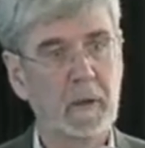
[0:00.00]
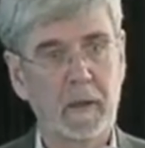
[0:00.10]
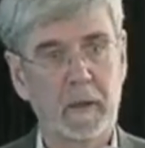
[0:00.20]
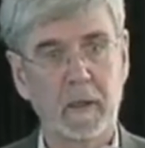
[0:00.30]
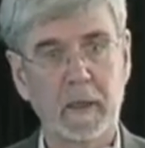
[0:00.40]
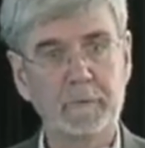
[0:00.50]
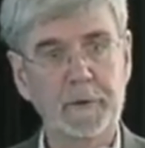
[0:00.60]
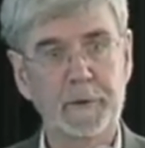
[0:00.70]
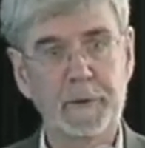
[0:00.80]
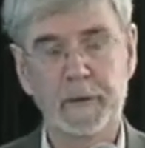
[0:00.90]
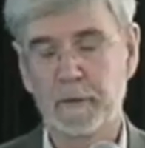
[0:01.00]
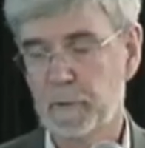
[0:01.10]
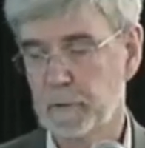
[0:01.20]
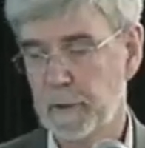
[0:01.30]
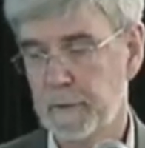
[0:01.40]
average sea
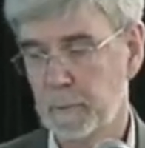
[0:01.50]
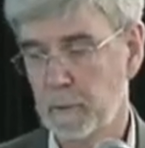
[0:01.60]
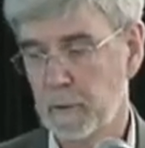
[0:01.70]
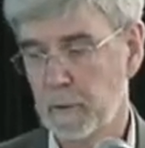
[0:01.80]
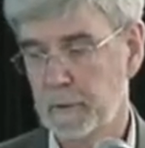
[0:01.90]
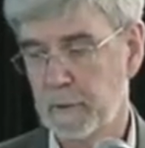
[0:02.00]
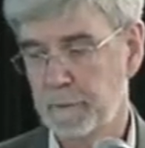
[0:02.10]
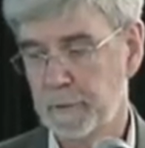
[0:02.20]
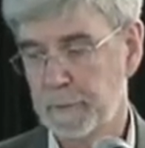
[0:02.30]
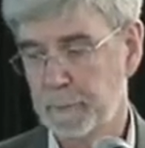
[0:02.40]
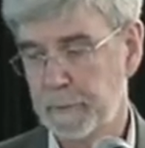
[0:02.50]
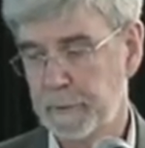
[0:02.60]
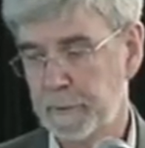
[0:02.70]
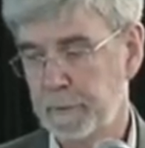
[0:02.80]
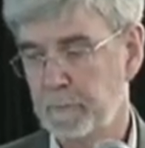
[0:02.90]
level around the world over this
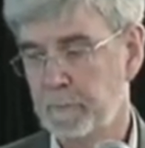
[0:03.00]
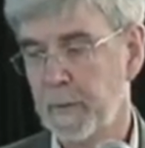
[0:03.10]
period,